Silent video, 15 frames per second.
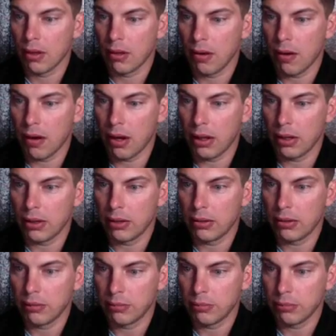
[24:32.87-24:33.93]
All right,
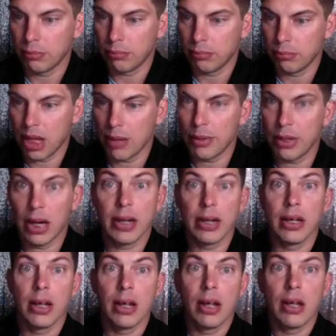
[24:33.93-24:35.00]
maybe not.
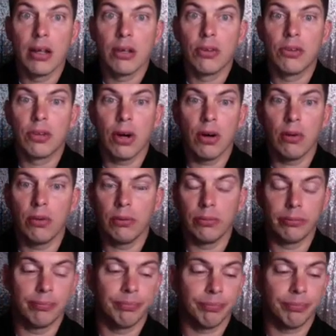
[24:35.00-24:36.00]
So